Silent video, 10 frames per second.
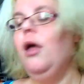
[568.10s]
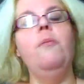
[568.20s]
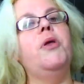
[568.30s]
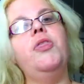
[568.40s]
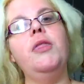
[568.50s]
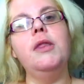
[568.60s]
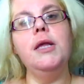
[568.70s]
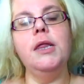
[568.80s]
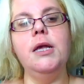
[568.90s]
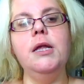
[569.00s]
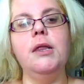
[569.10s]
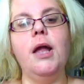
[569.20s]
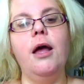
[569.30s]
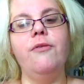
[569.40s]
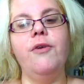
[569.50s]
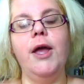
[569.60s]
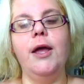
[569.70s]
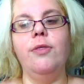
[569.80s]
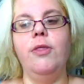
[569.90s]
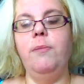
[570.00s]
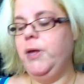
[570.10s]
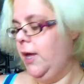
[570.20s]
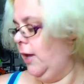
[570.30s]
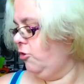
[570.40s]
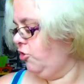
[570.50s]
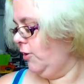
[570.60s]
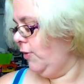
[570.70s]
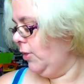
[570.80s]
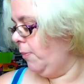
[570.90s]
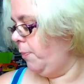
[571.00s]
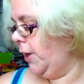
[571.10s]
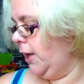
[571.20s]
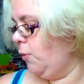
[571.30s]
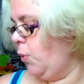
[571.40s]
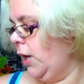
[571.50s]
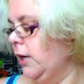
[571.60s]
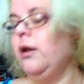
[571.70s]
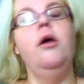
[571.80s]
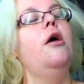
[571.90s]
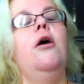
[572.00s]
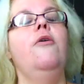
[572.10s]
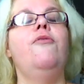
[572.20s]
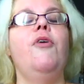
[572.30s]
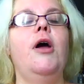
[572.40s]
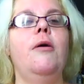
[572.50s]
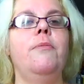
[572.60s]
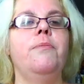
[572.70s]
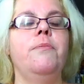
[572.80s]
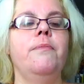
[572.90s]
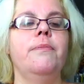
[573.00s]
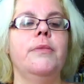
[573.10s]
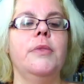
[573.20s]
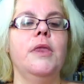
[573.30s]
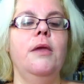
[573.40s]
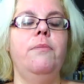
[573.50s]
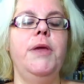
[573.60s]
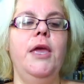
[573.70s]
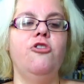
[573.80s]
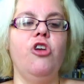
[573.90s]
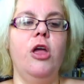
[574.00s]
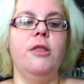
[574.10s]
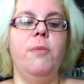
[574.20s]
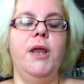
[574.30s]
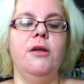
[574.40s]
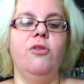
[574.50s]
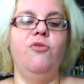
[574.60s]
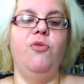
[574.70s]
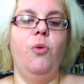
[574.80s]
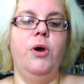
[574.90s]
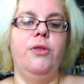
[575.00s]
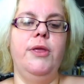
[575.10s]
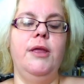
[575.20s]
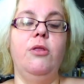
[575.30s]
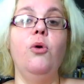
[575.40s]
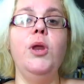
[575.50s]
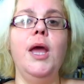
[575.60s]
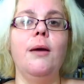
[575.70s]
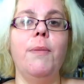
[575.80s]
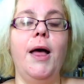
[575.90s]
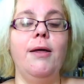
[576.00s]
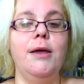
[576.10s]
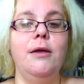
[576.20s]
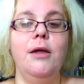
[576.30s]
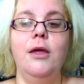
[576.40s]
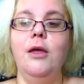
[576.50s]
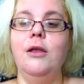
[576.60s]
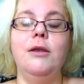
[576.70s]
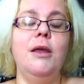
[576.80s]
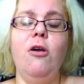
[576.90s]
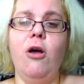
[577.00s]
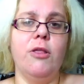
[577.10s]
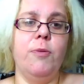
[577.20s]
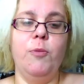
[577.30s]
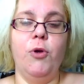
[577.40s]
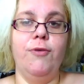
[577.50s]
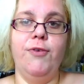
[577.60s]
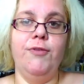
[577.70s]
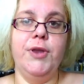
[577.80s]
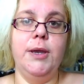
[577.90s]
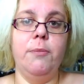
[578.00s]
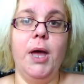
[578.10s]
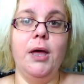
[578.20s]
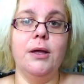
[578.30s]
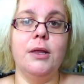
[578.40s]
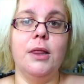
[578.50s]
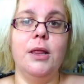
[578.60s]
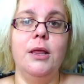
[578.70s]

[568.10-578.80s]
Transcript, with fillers: But the C C stuff and the B H, even the big one from B H Cosmetics for the Zodiac palette, didn't cost me more than fifteen bucks.